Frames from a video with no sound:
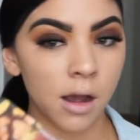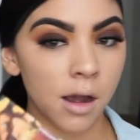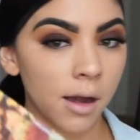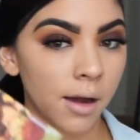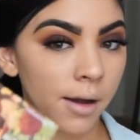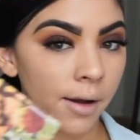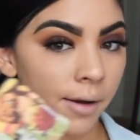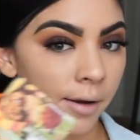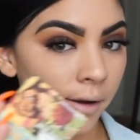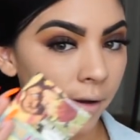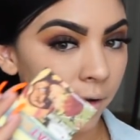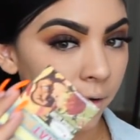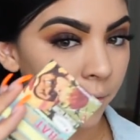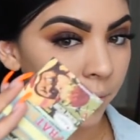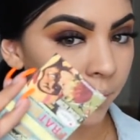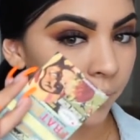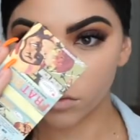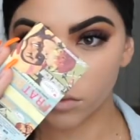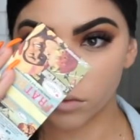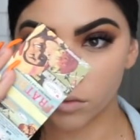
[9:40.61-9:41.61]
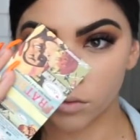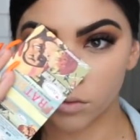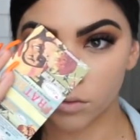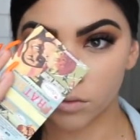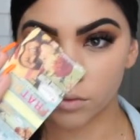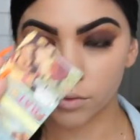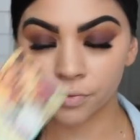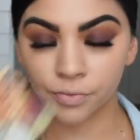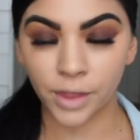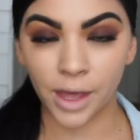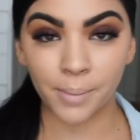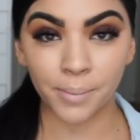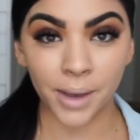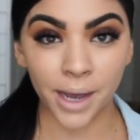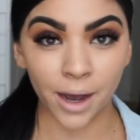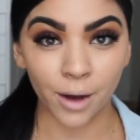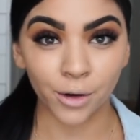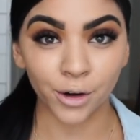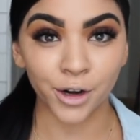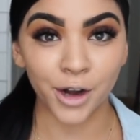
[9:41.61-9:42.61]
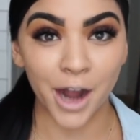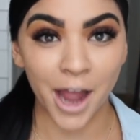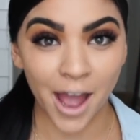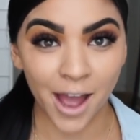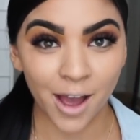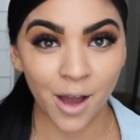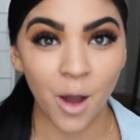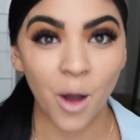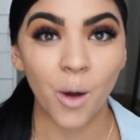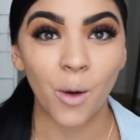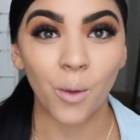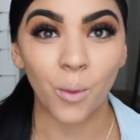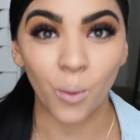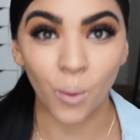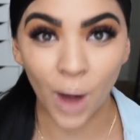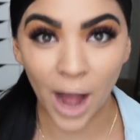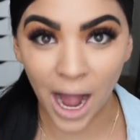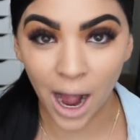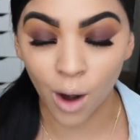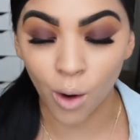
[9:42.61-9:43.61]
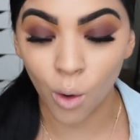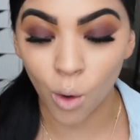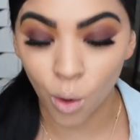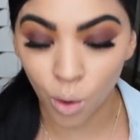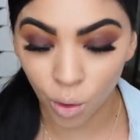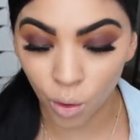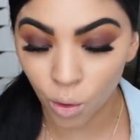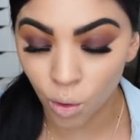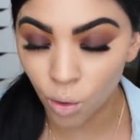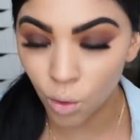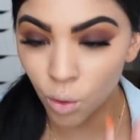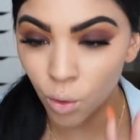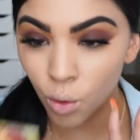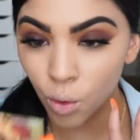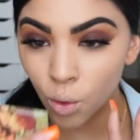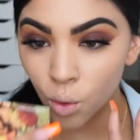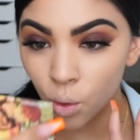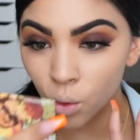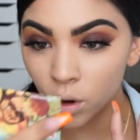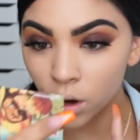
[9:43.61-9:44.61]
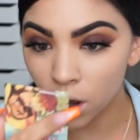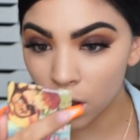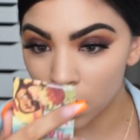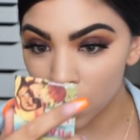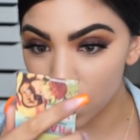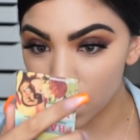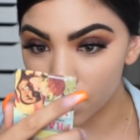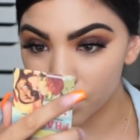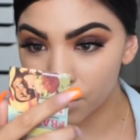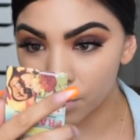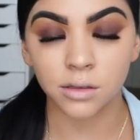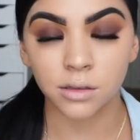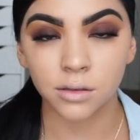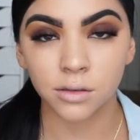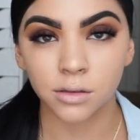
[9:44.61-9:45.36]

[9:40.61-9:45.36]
That powder, wow, hold up.